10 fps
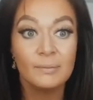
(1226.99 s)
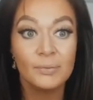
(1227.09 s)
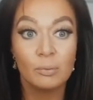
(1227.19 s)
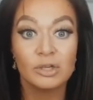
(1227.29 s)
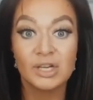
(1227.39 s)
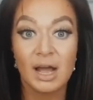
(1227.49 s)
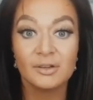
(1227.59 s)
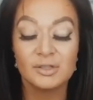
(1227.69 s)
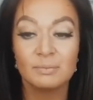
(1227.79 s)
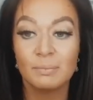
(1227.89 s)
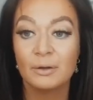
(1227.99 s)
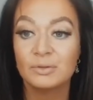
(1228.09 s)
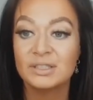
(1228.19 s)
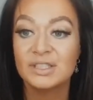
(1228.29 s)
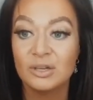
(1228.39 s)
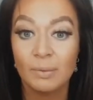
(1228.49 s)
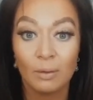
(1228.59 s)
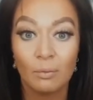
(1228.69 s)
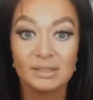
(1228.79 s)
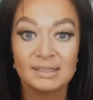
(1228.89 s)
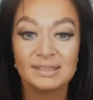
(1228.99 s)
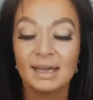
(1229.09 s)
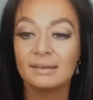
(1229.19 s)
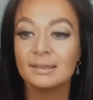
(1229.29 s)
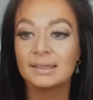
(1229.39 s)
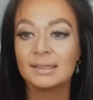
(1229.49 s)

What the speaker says: the more challenging boundaries that you might want to set.